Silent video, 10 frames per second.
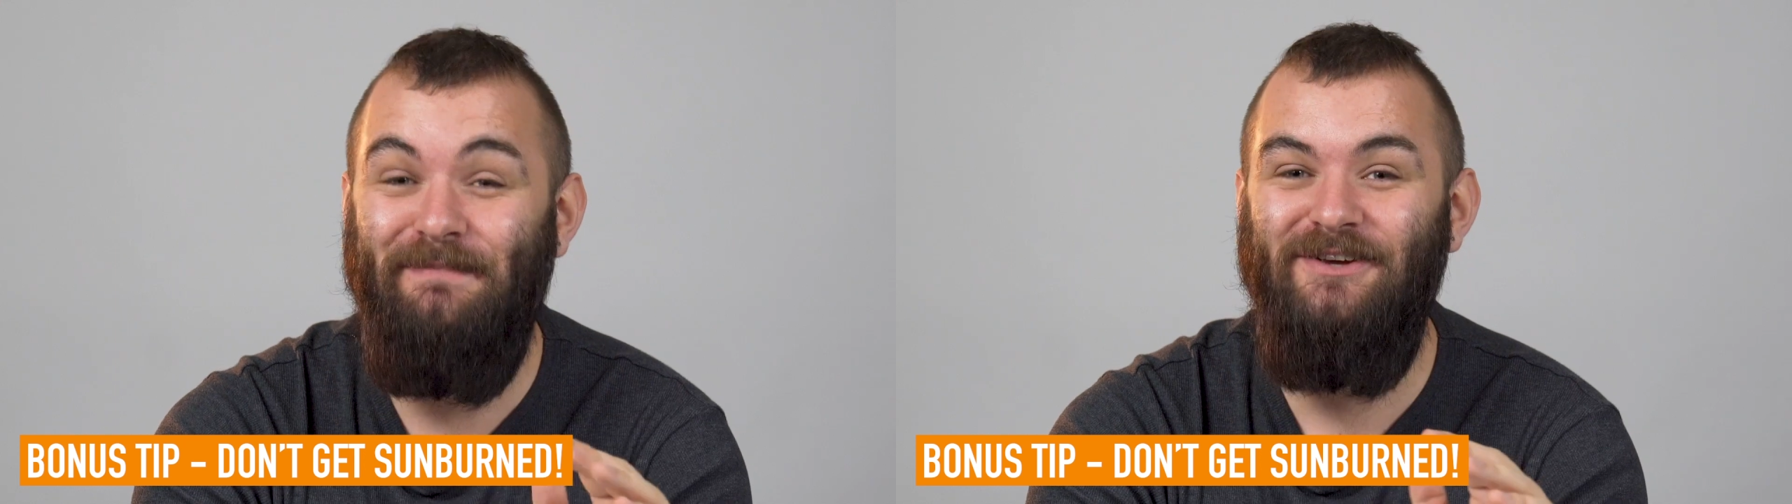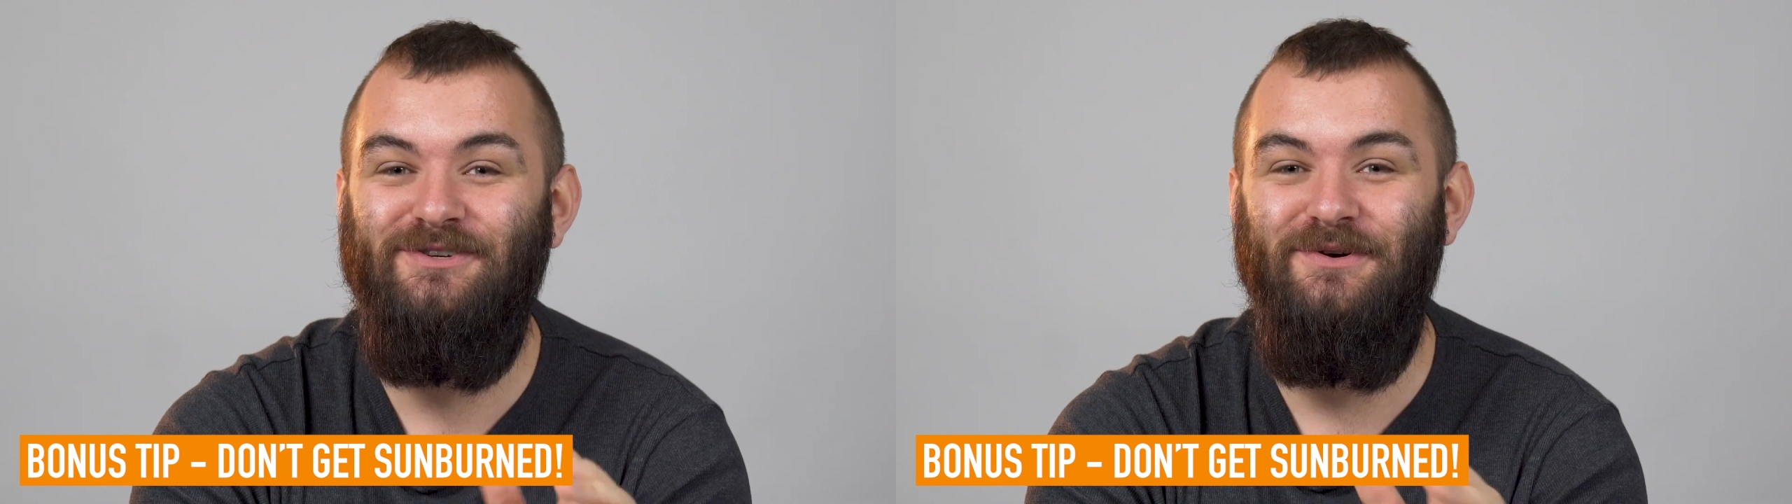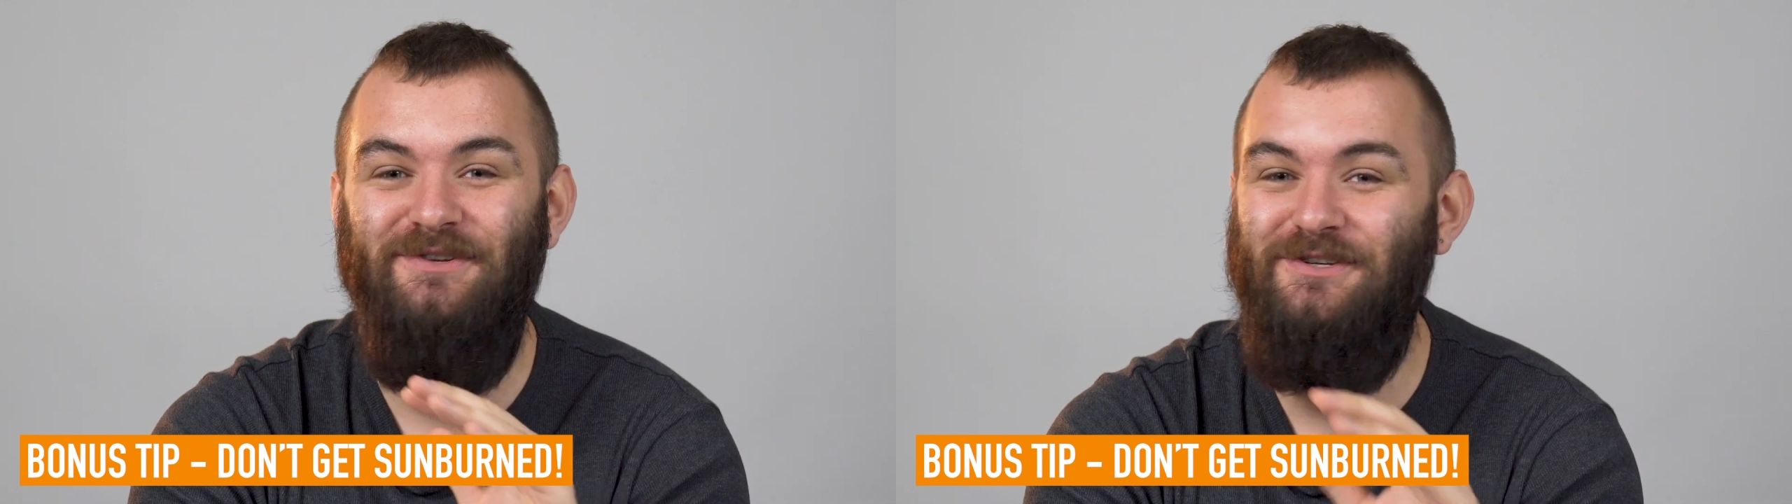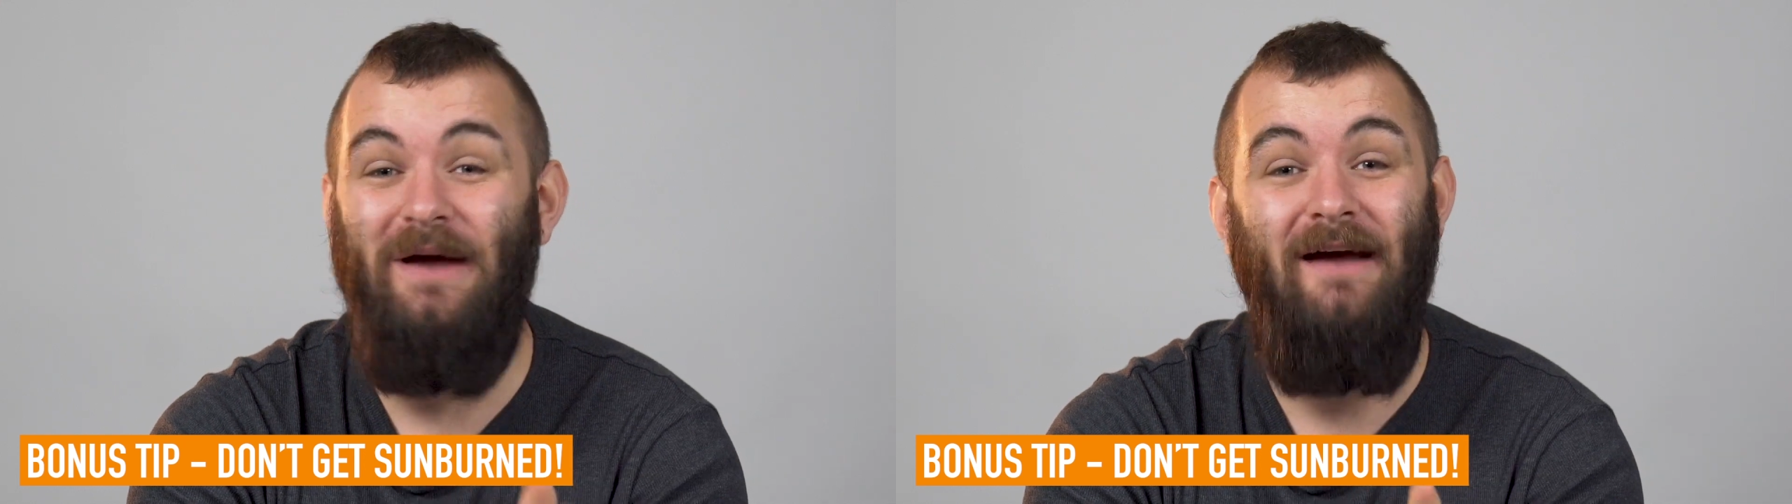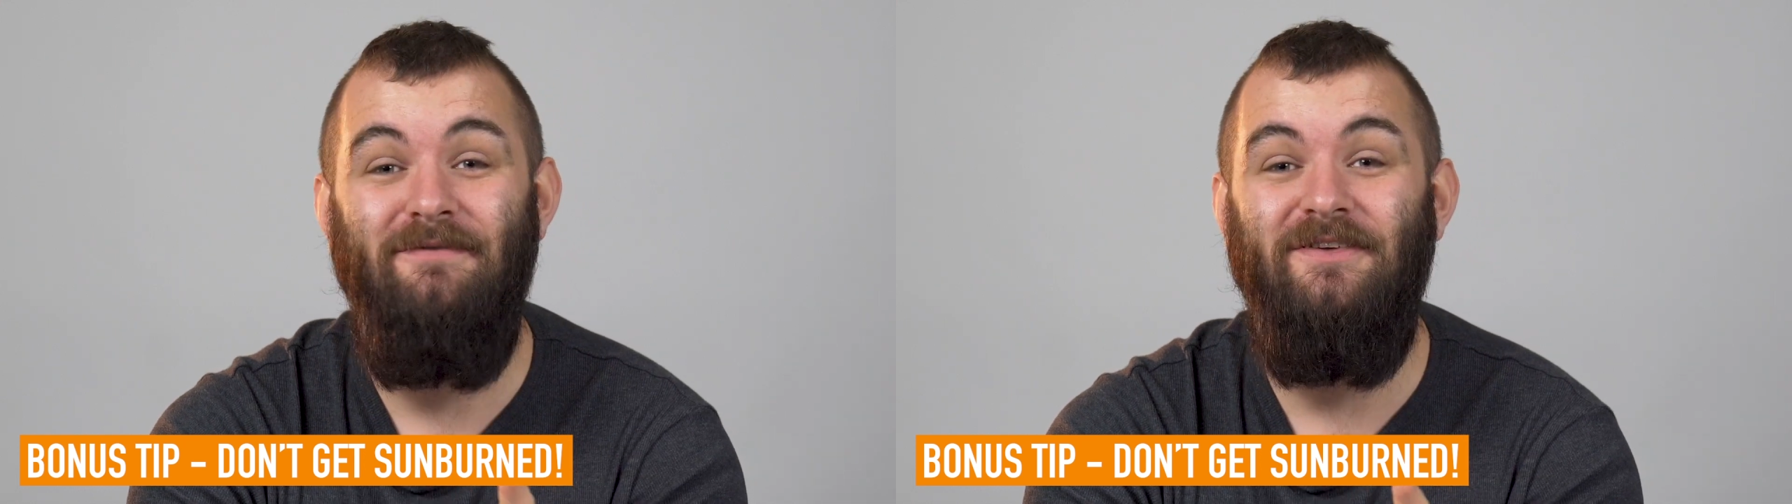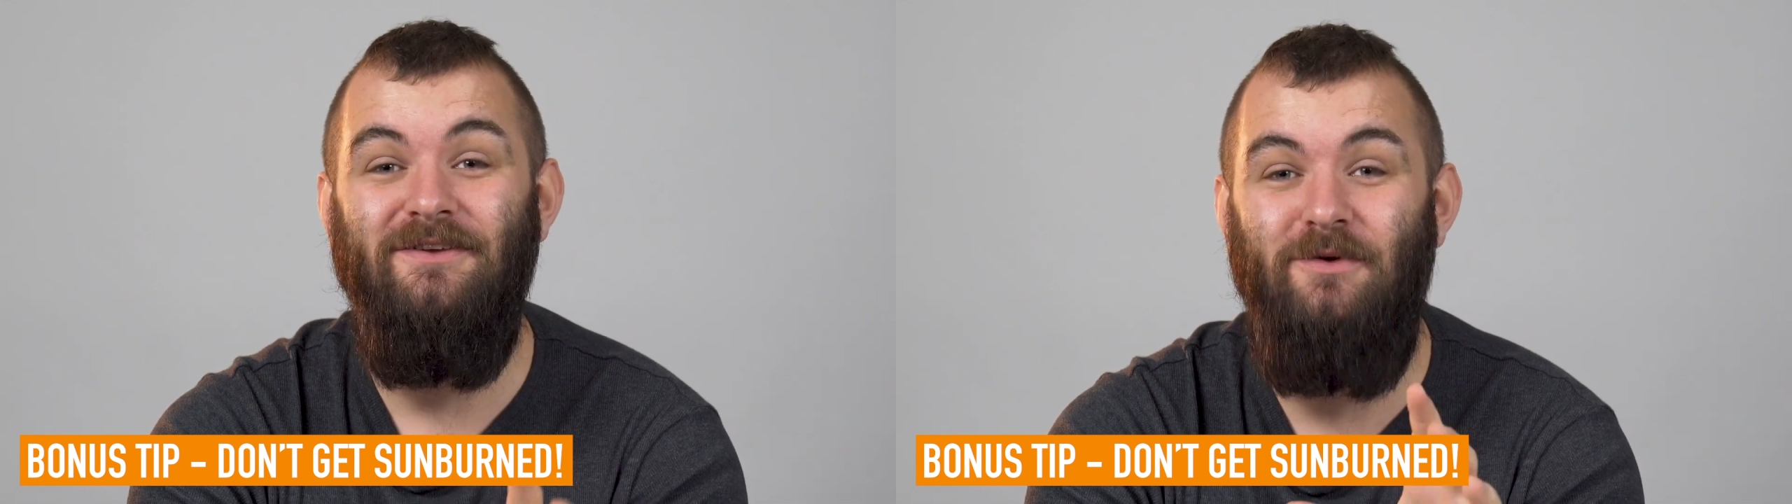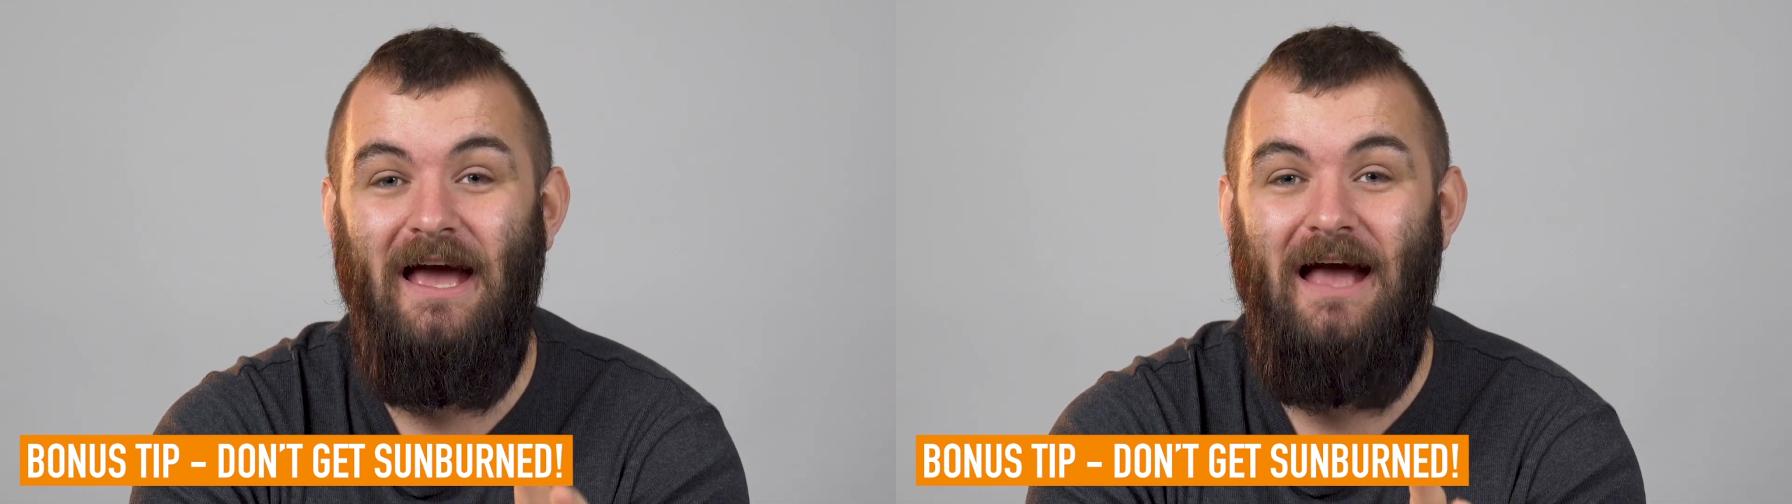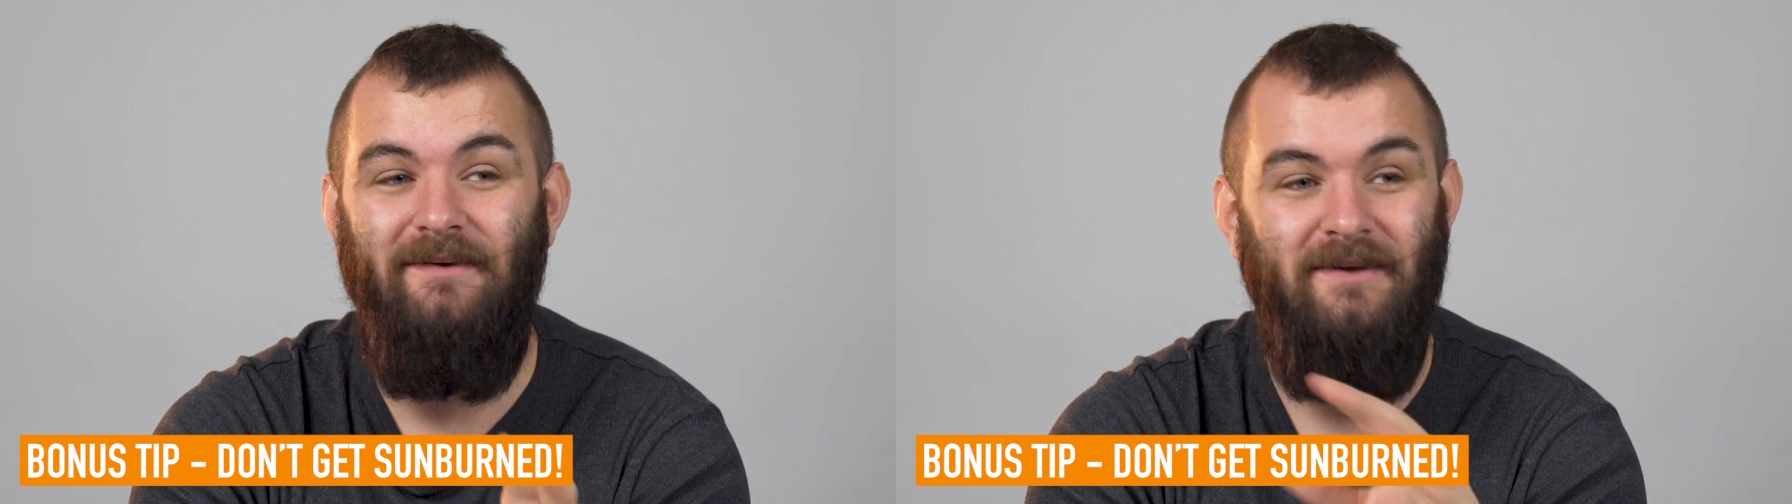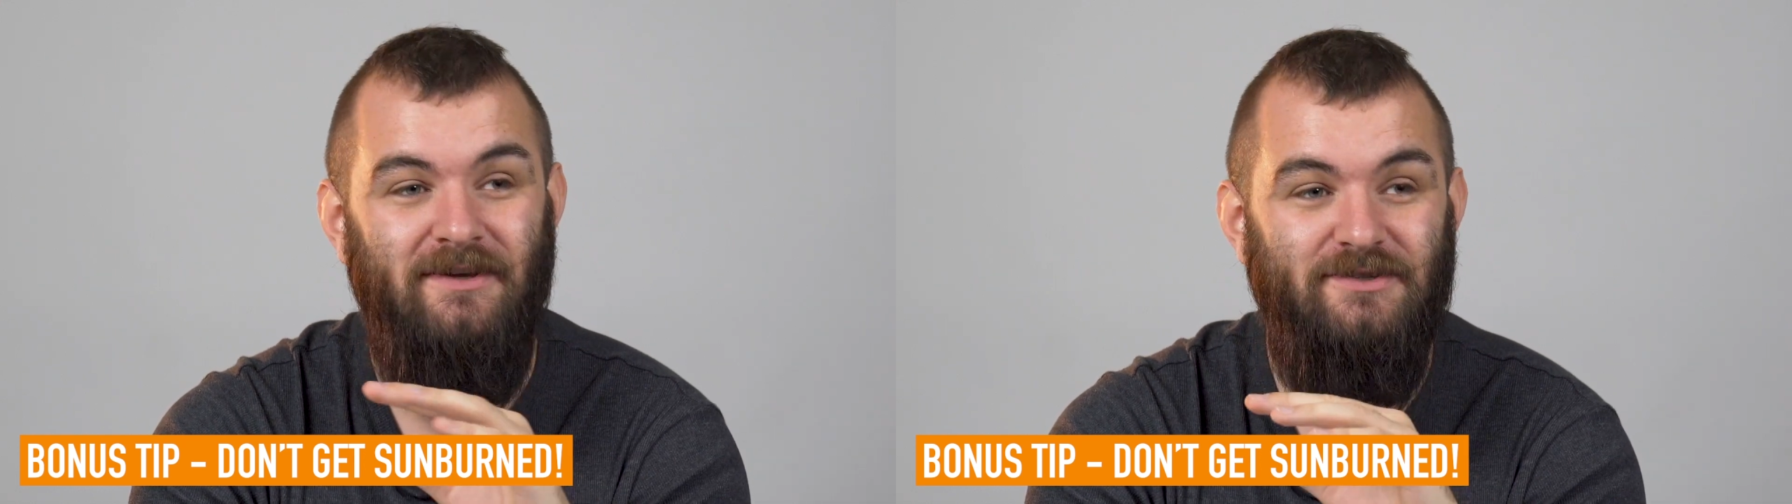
make sure you do everything you can